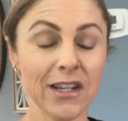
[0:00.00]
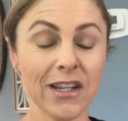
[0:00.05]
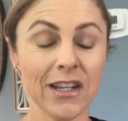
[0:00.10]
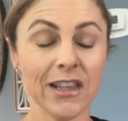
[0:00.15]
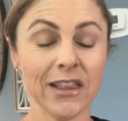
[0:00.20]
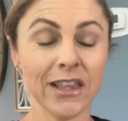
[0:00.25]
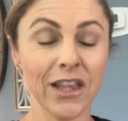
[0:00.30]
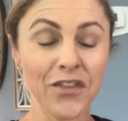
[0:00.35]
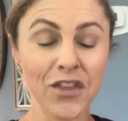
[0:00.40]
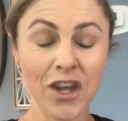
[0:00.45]

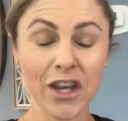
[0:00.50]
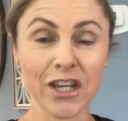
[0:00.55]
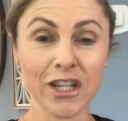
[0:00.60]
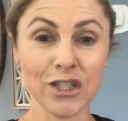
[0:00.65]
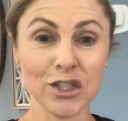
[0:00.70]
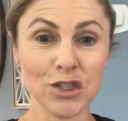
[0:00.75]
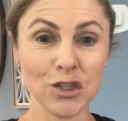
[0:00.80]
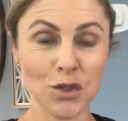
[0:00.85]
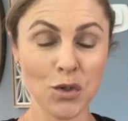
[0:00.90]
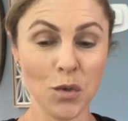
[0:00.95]
let that
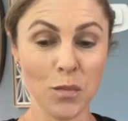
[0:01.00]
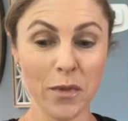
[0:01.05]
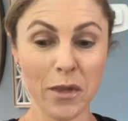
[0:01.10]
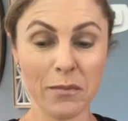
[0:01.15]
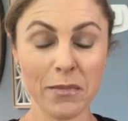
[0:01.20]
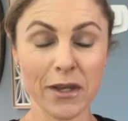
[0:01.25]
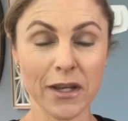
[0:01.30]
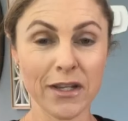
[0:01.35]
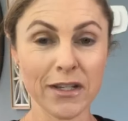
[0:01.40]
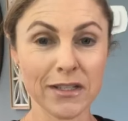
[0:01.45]
consume me,
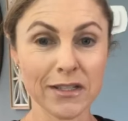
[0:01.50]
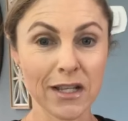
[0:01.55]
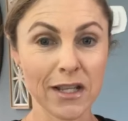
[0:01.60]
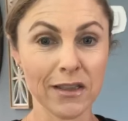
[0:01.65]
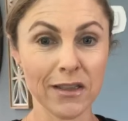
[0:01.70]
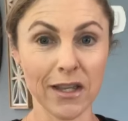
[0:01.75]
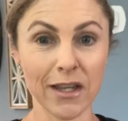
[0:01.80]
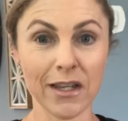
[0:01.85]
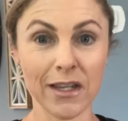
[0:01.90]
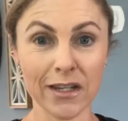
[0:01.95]
because
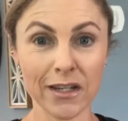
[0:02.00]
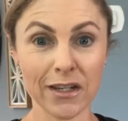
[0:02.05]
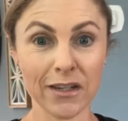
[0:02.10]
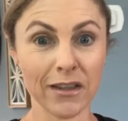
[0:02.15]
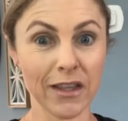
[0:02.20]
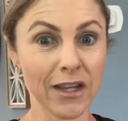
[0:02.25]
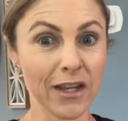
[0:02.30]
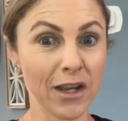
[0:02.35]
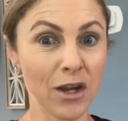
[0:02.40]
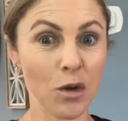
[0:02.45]
like
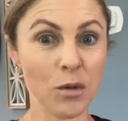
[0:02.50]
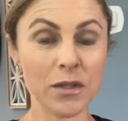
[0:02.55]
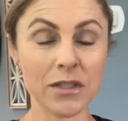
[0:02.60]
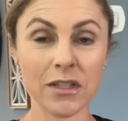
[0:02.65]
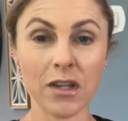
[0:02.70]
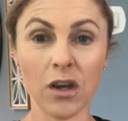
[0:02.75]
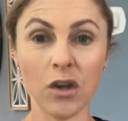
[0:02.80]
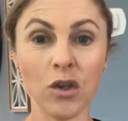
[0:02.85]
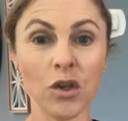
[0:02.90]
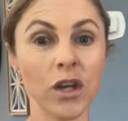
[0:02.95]
I always
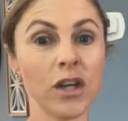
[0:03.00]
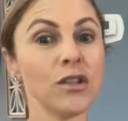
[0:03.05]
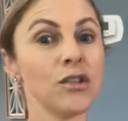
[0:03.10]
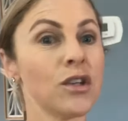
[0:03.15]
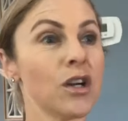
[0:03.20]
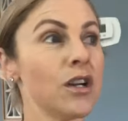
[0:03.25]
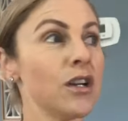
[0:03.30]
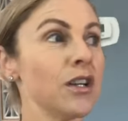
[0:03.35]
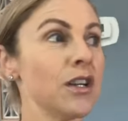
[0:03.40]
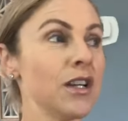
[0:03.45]
tell you guys, you
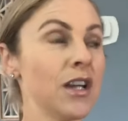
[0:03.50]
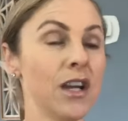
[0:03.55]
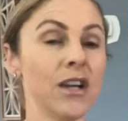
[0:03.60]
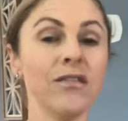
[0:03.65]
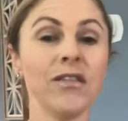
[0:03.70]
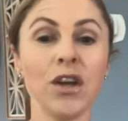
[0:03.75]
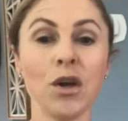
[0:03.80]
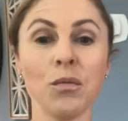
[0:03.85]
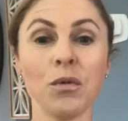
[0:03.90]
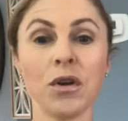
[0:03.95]
gotta kind
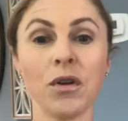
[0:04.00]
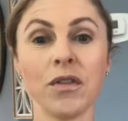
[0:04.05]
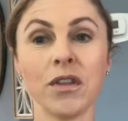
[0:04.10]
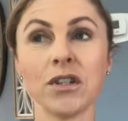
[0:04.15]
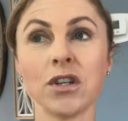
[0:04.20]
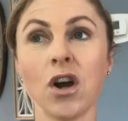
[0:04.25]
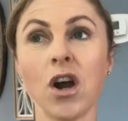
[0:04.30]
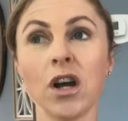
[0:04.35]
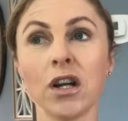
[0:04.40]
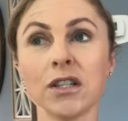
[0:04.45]
of get rid of the
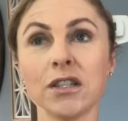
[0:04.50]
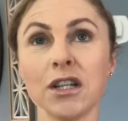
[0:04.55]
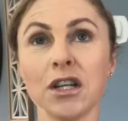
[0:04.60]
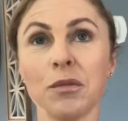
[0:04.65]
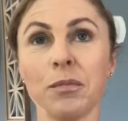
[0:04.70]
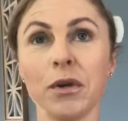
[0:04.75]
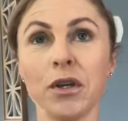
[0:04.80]
toxic,